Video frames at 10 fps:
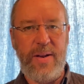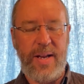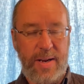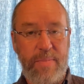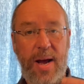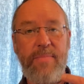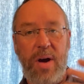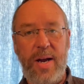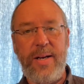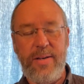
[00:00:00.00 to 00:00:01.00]
in my
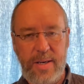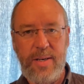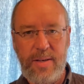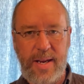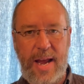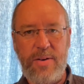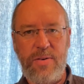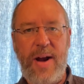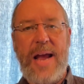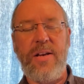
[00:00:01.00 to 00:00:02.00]
mind
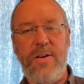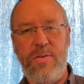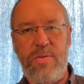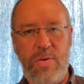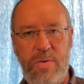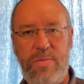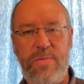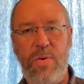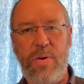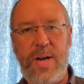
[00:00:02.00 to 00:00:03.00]
counteracted or